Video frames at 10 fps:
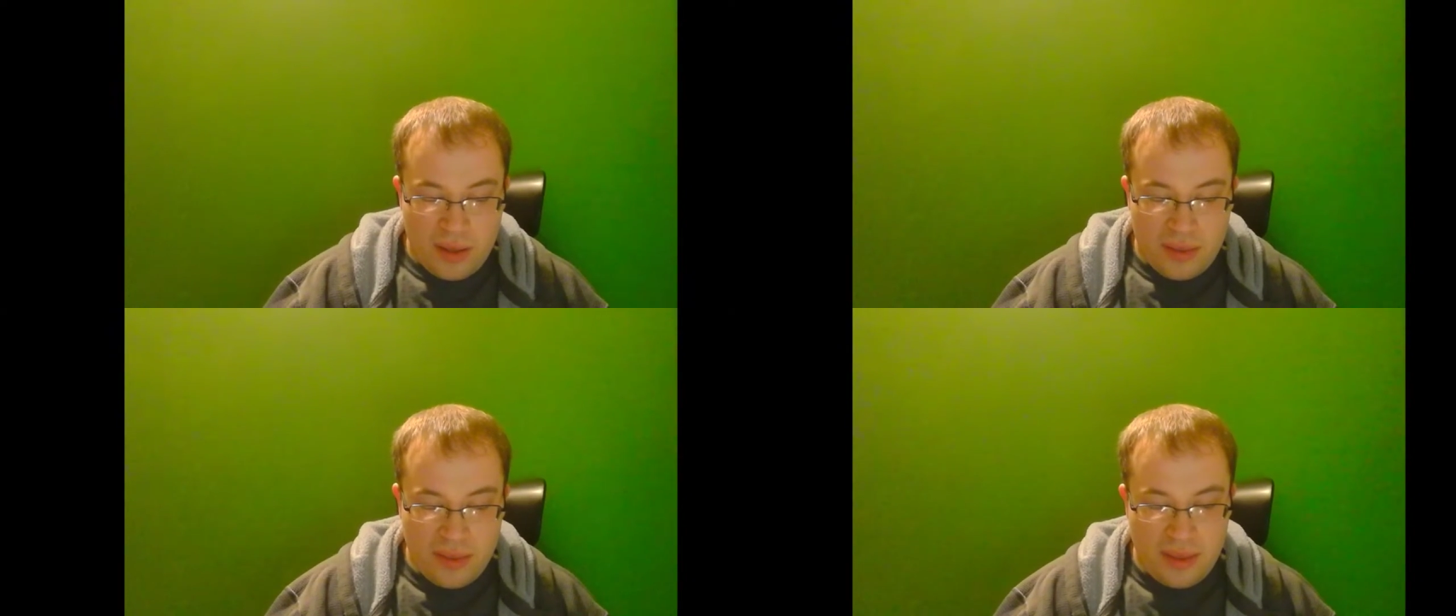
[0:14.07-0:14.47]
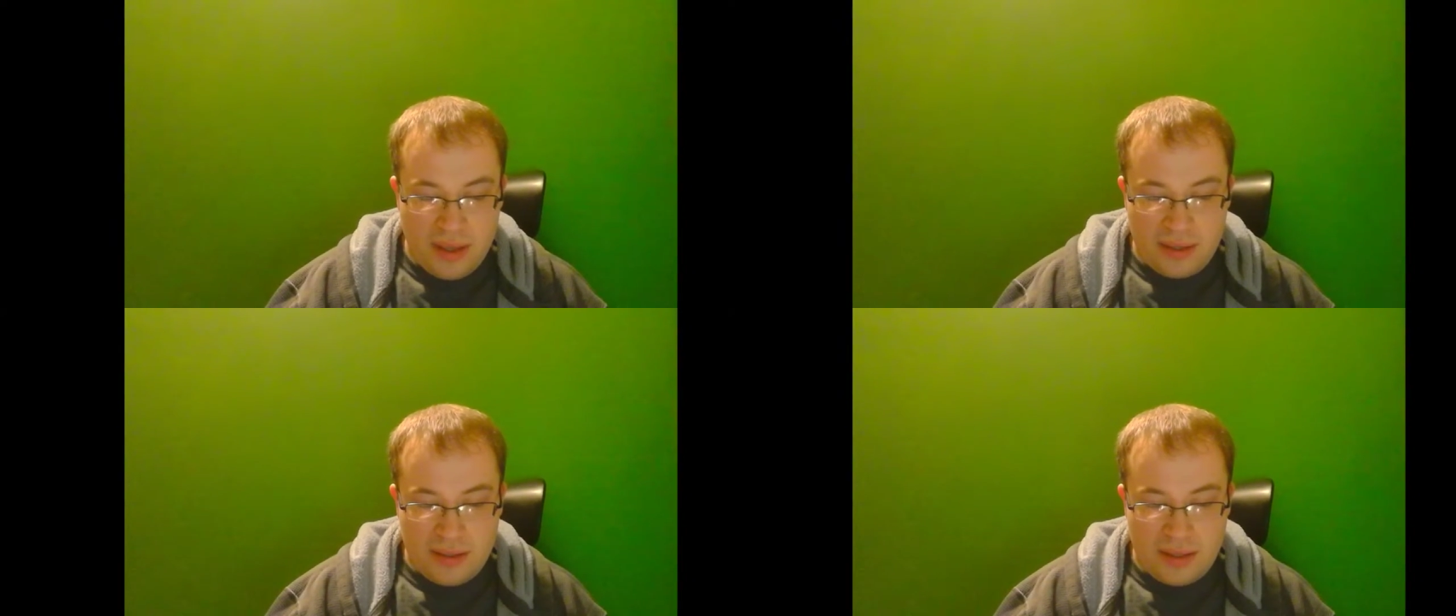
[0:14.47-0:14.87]

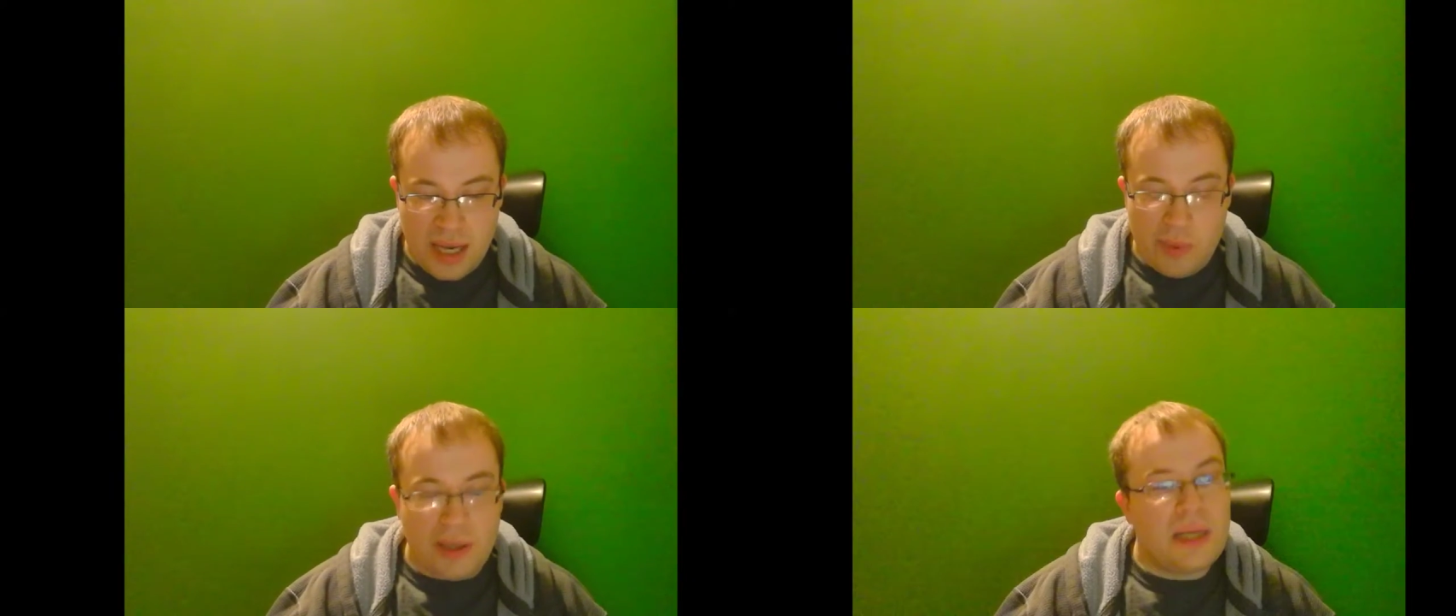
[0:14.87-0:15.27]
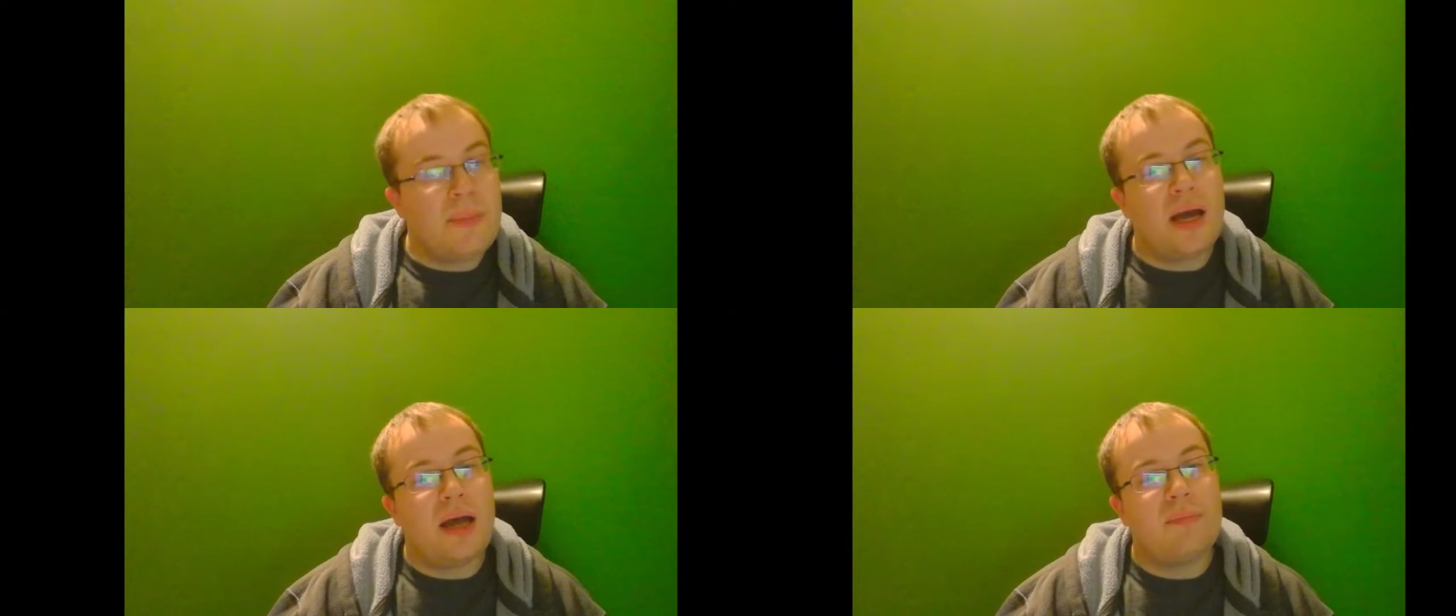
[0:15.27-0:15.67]
today we're going to
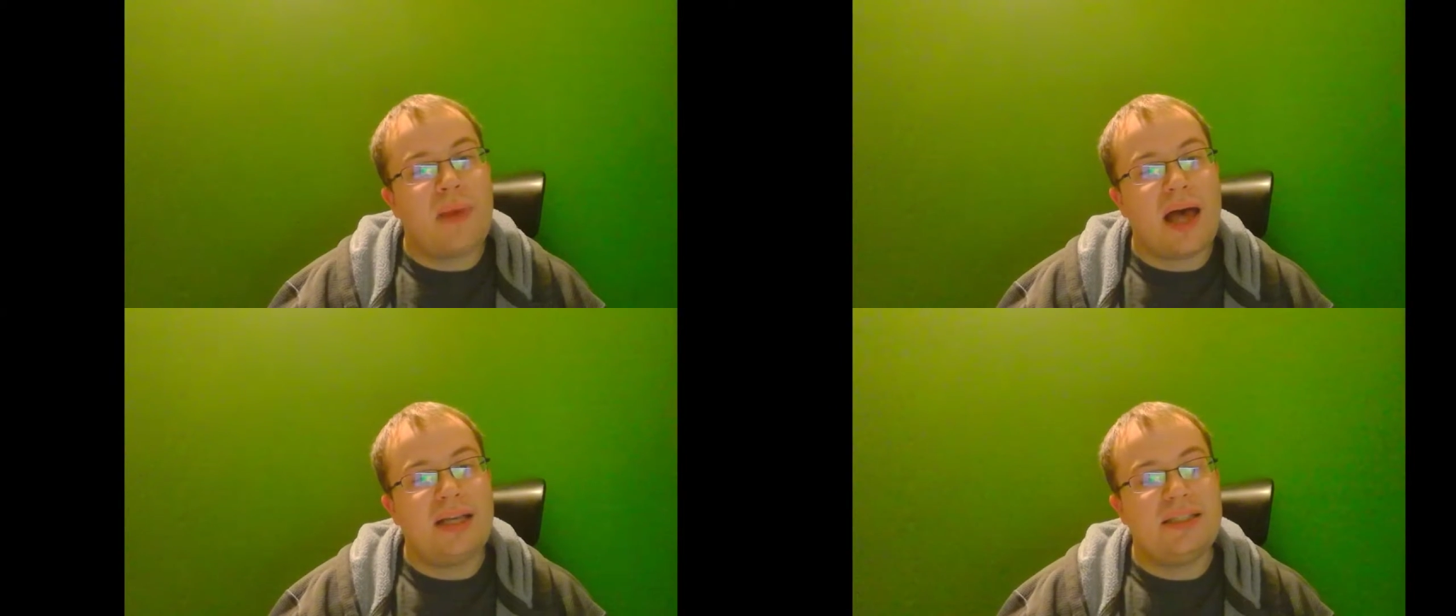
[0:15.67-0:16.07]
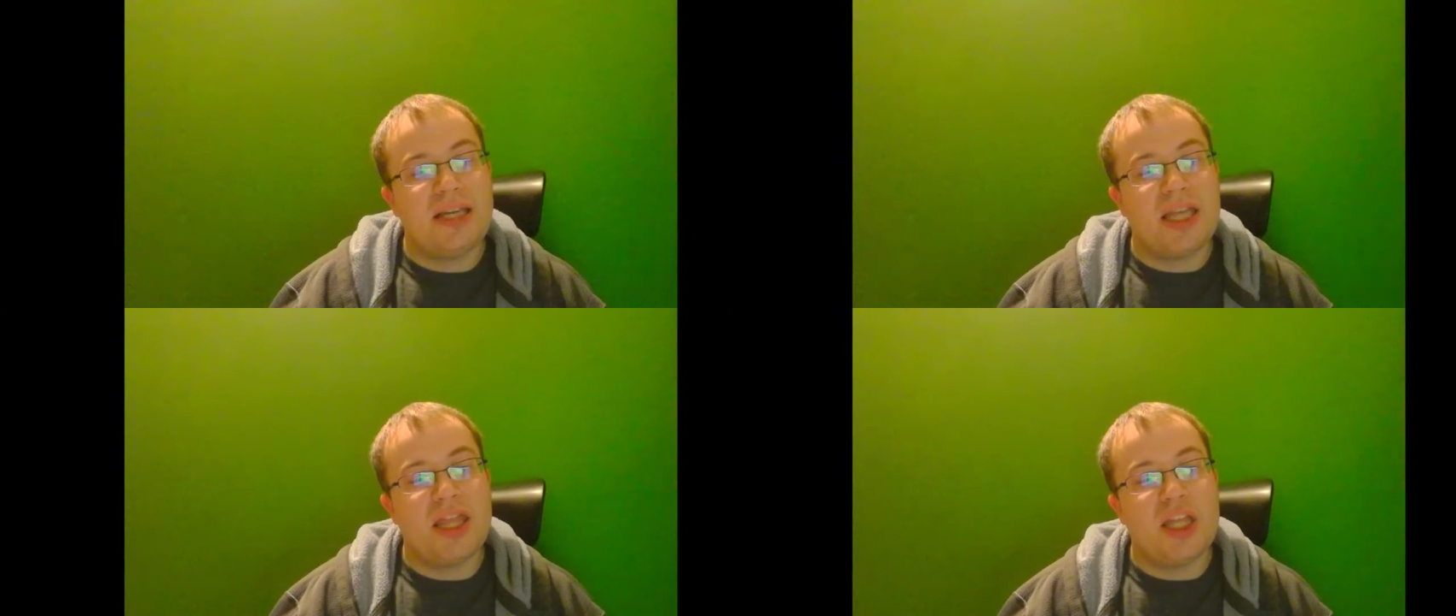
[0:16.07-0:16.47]
be
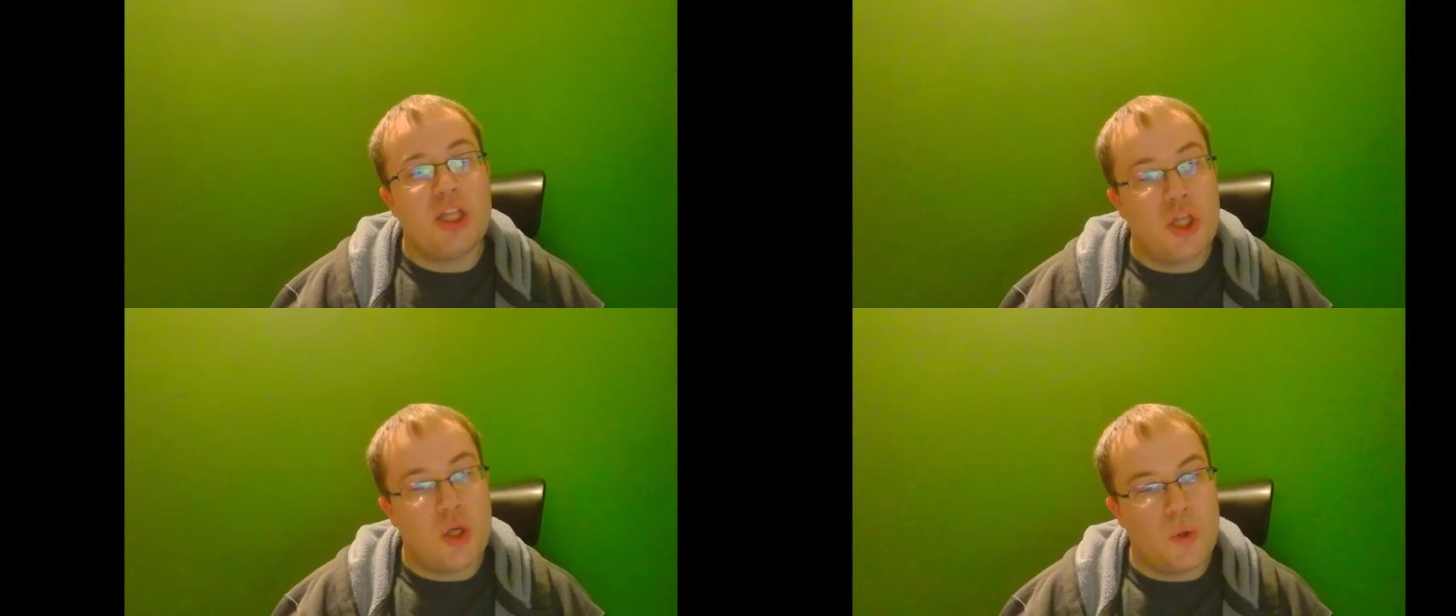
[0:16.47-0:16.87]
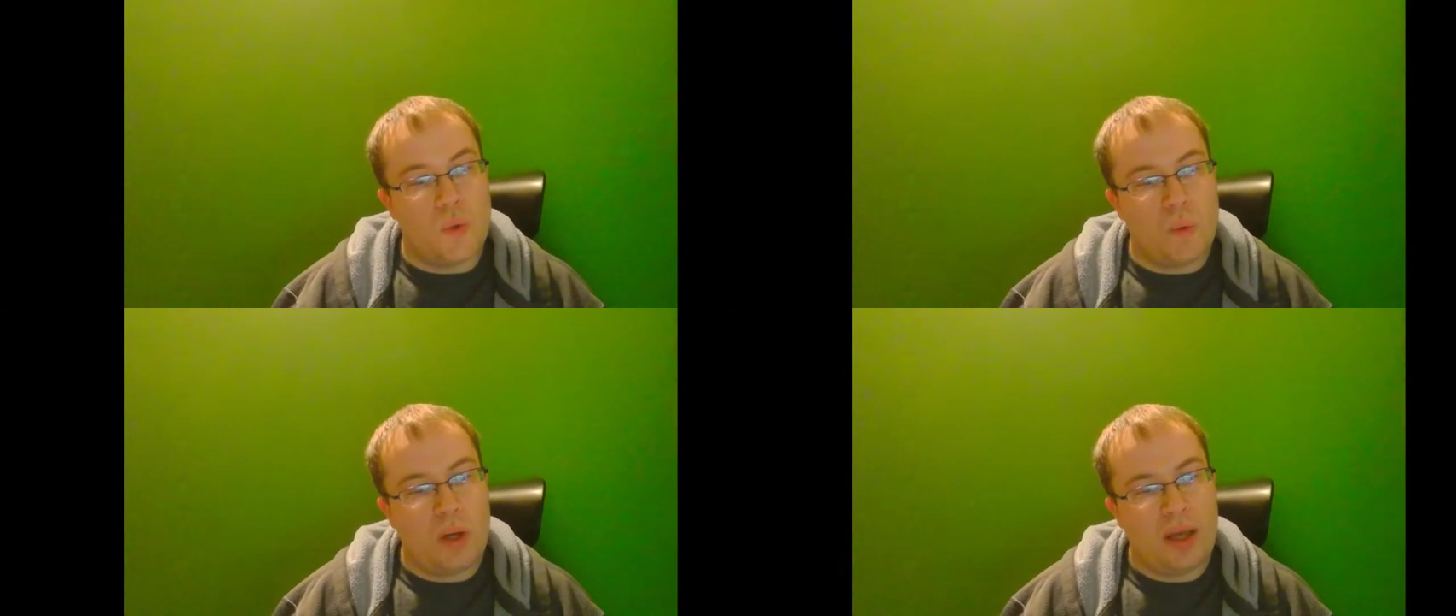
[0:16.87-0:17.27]
unboxing the
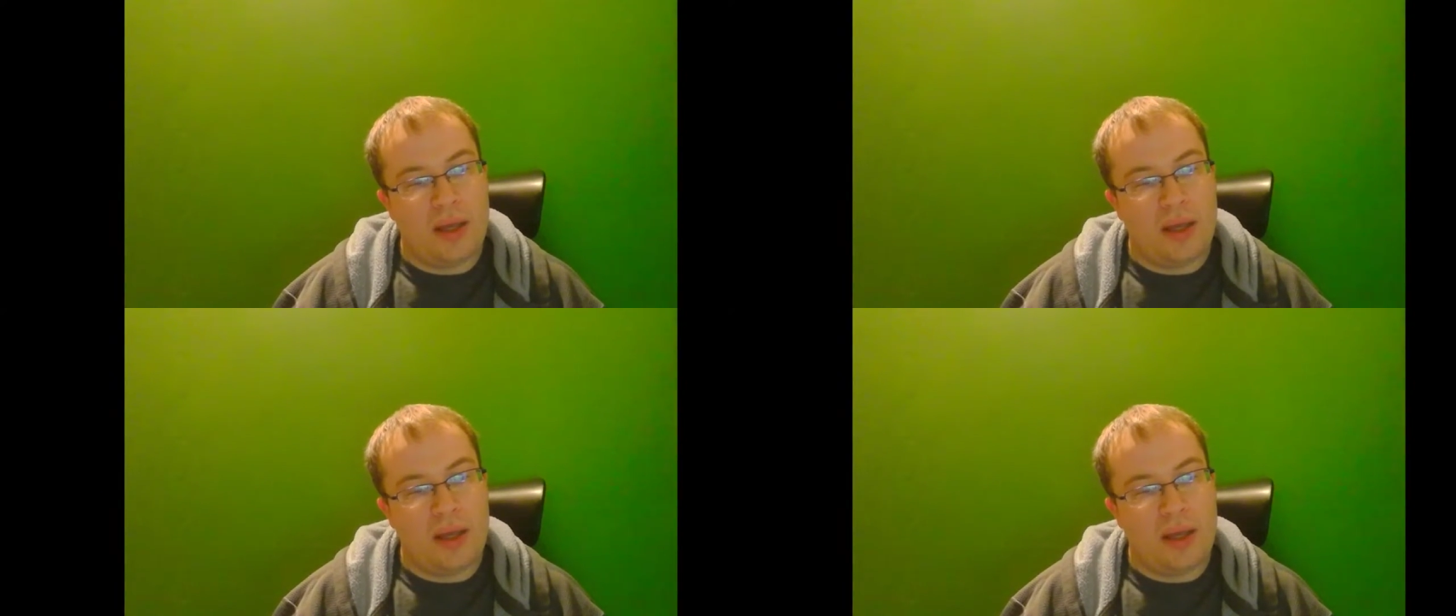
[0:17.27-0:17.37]
new